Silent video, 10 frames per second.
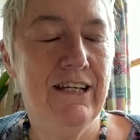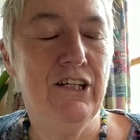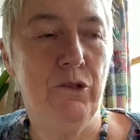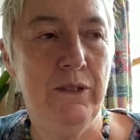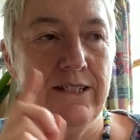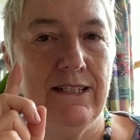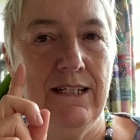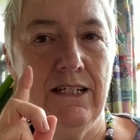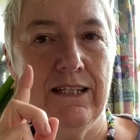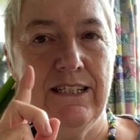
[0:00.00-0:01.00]
you ain't seen
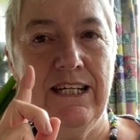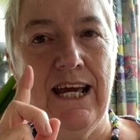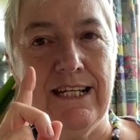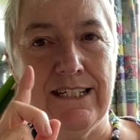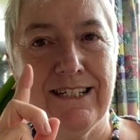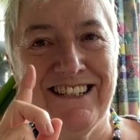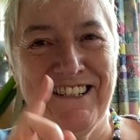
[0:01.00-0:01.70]
nothing yet.